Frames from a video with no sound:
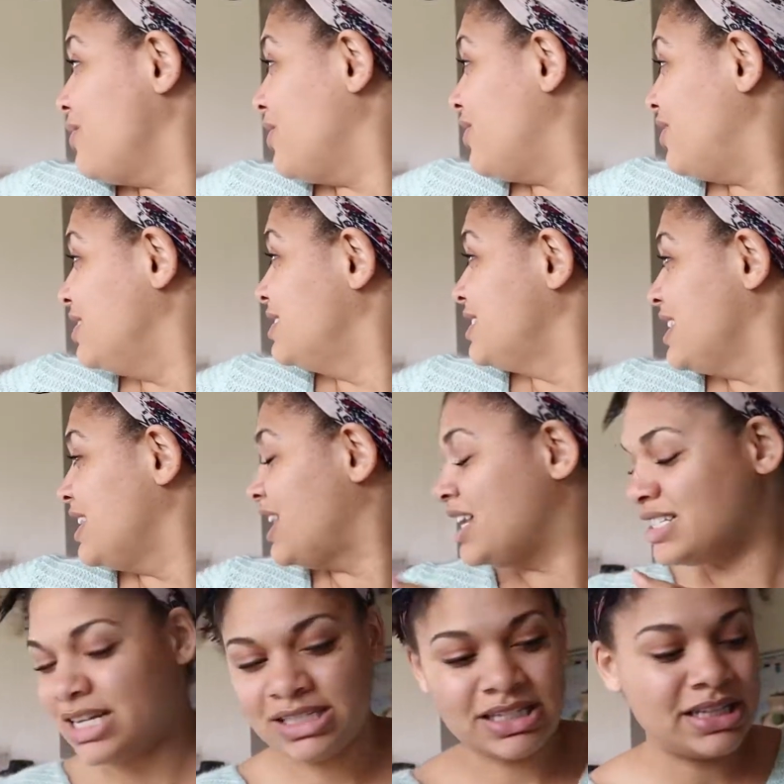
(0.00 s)
good seeing that
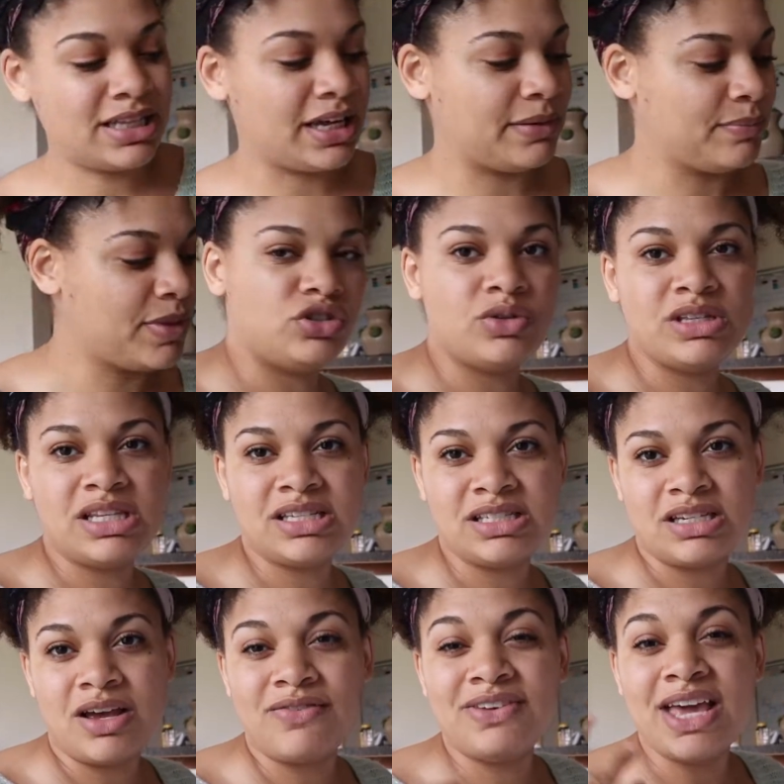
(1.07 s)
it's nice and clean. Doing this
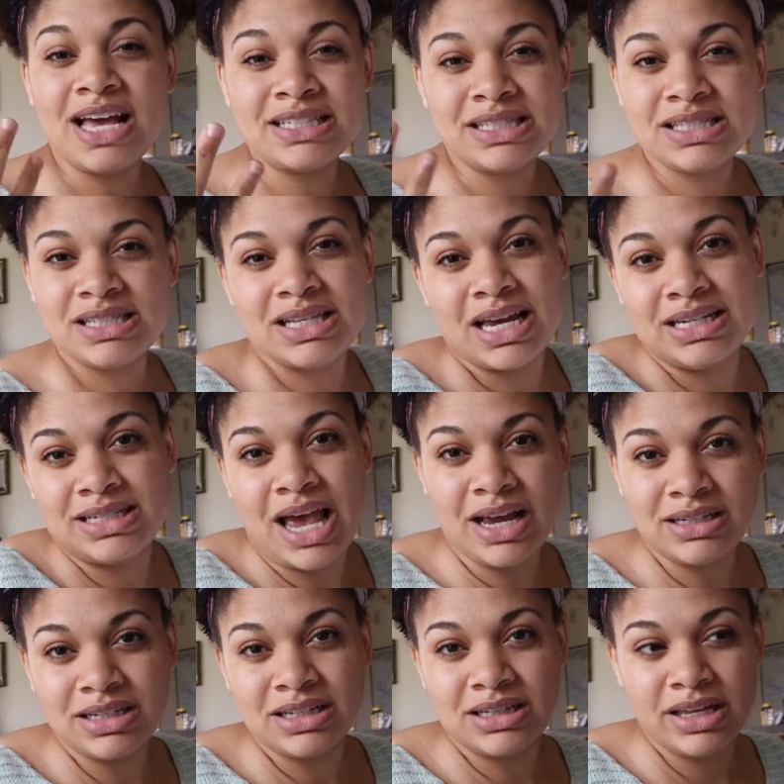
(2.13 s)
stuff, yes, it's like
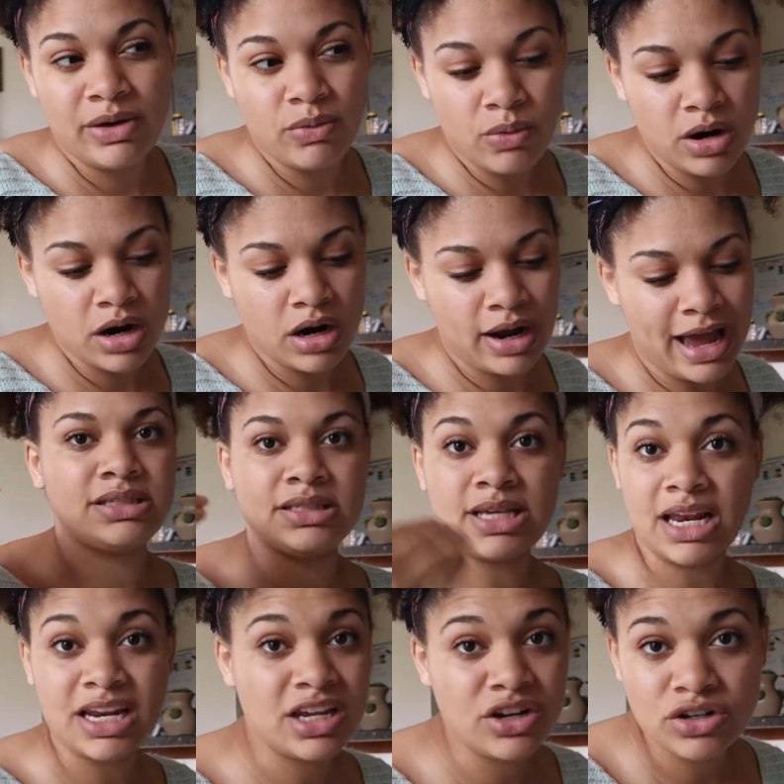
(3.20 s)
technically work.
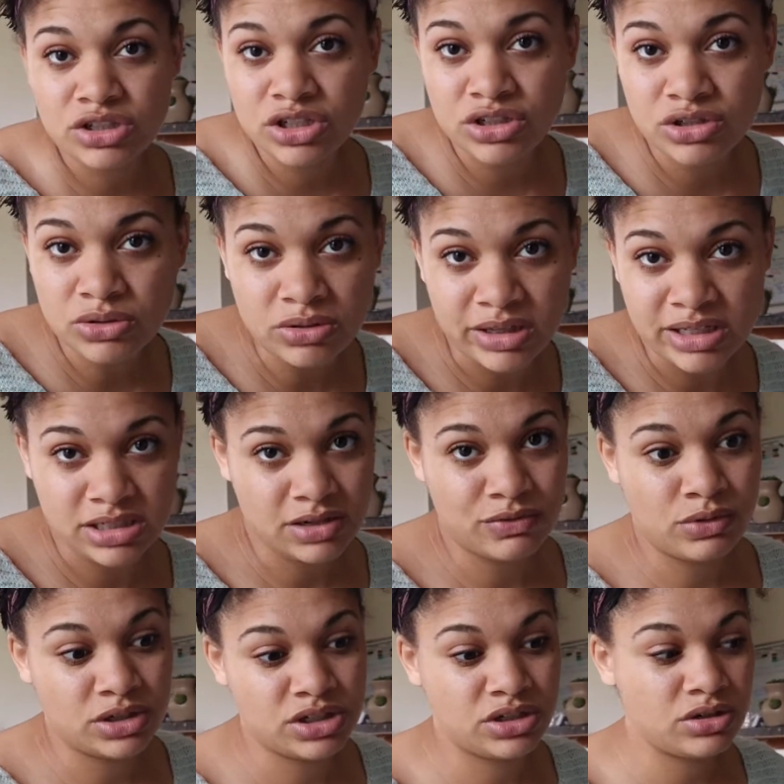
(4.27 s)
Setting your to-do list of
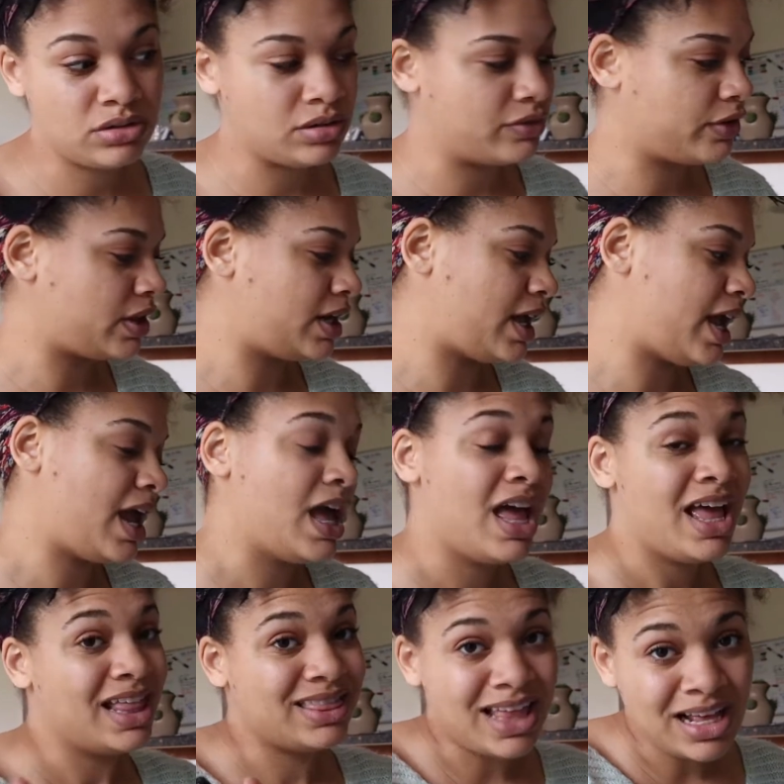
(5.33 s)
what to do for the day,
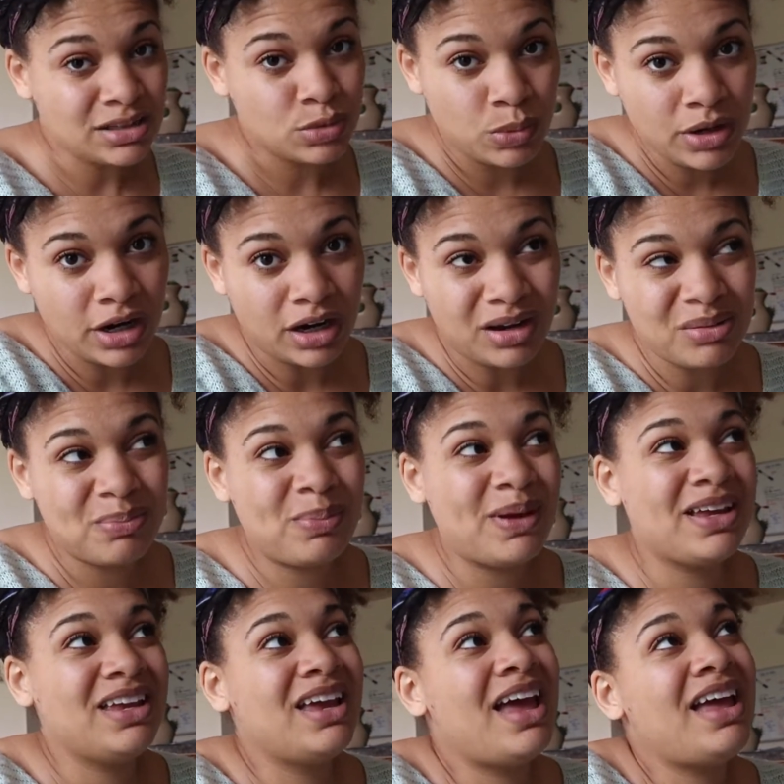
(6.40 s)
that's work,
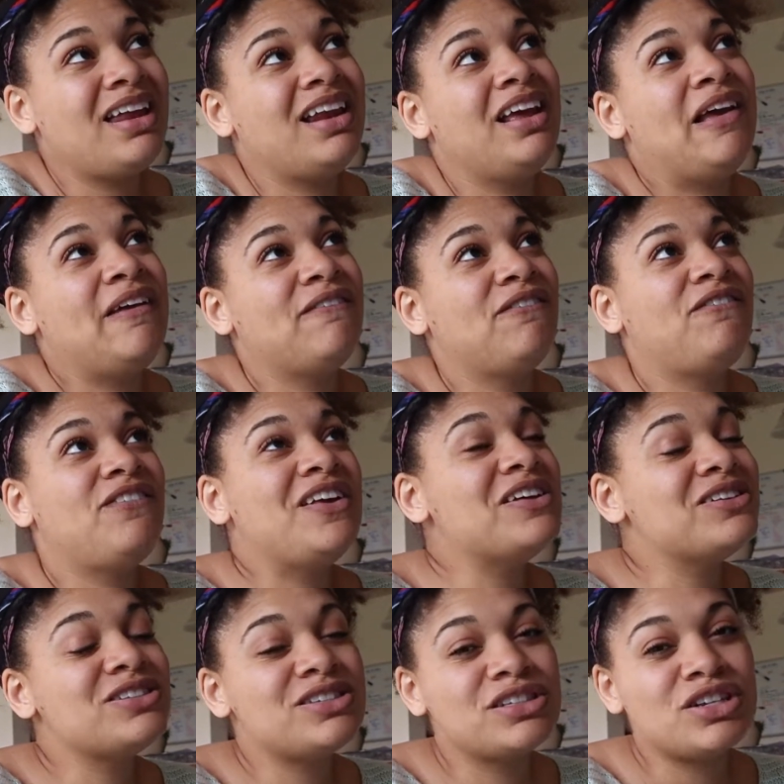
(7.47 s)
but yet it
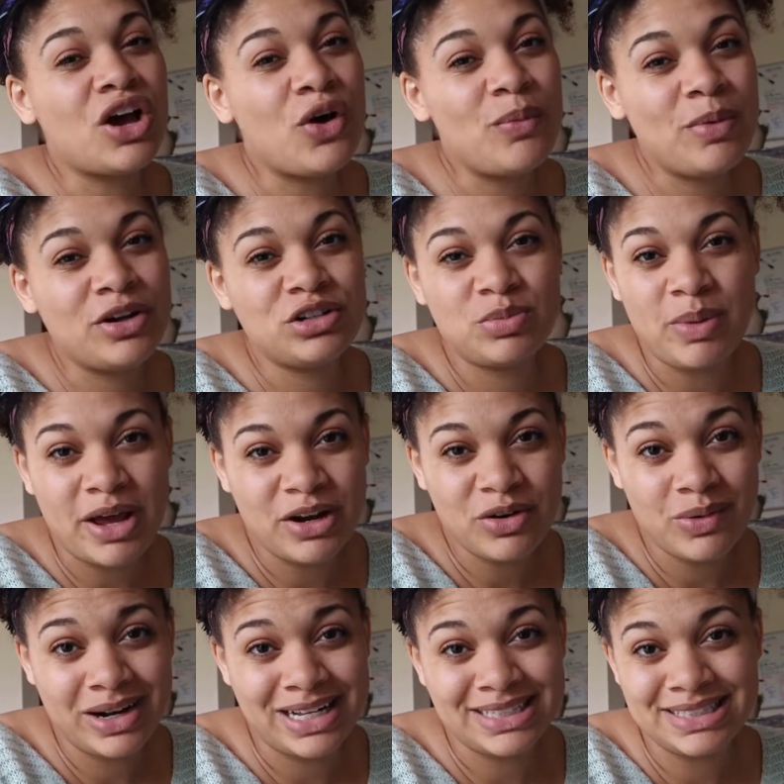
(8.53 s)
feels so much better
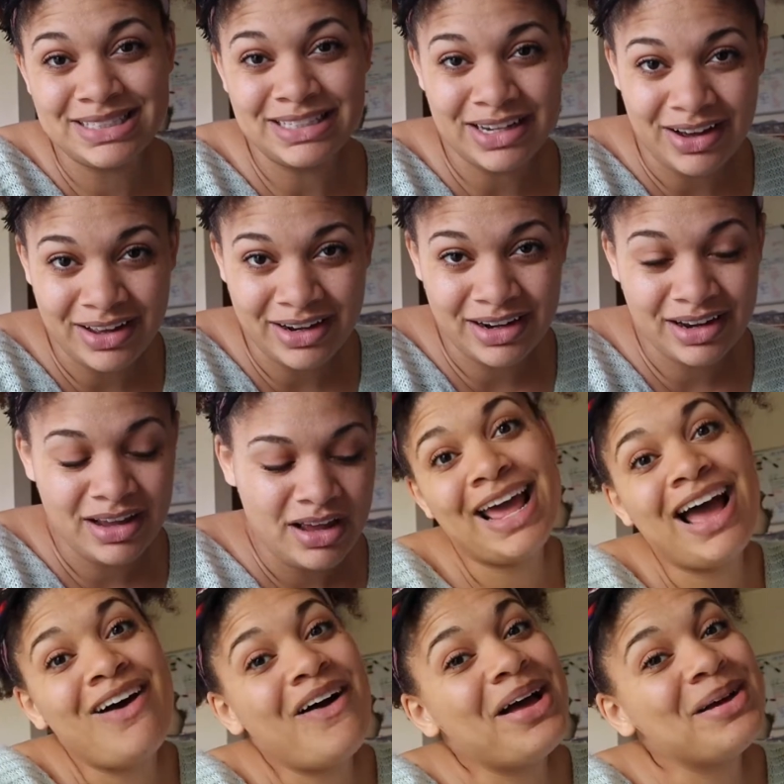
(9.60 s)
when it's done.
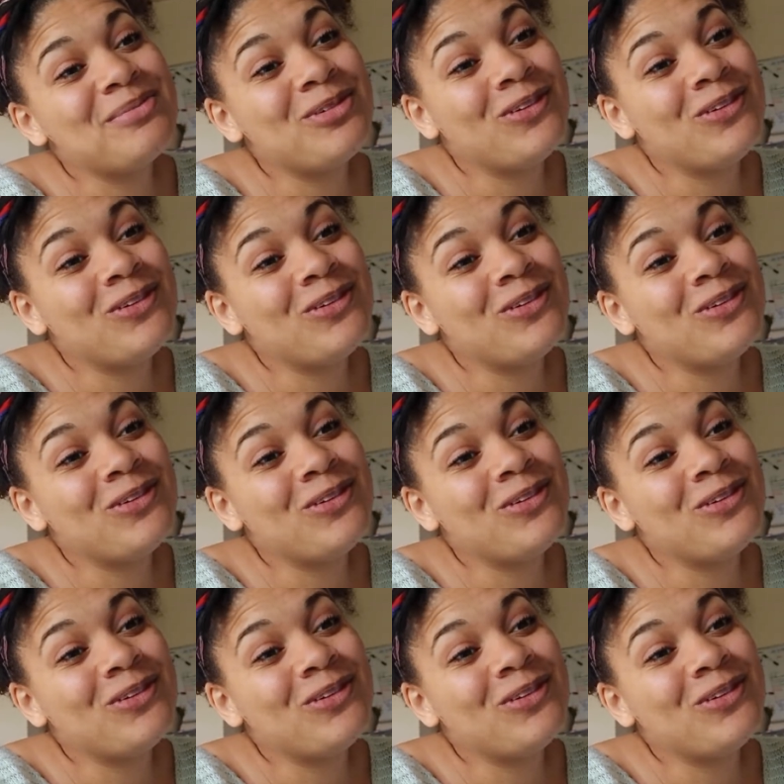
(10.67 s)
Now I'm